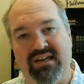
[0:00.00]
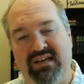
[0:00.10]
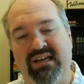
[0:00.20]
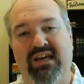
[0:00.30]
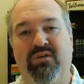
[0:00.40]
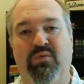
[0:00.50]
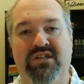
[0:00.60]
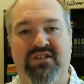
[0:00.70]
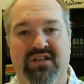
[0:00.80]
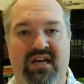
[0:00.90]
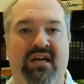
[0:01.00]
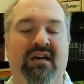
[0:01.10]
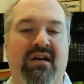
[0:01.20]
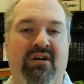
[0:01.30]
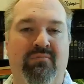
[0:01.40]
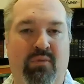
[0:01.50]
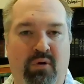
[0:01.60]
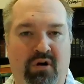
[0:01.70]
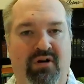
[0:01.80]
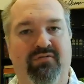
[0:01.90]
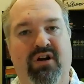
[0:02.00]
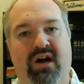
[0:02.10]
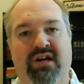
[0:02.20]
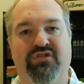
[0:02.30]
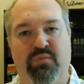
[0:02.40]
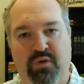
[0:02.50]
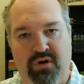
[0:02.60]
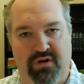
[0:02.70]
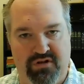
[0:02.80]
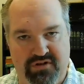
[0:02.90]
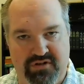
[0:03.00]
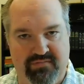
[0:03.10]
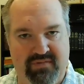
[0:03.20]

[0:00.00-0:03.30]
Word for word: And again, we see more of God's words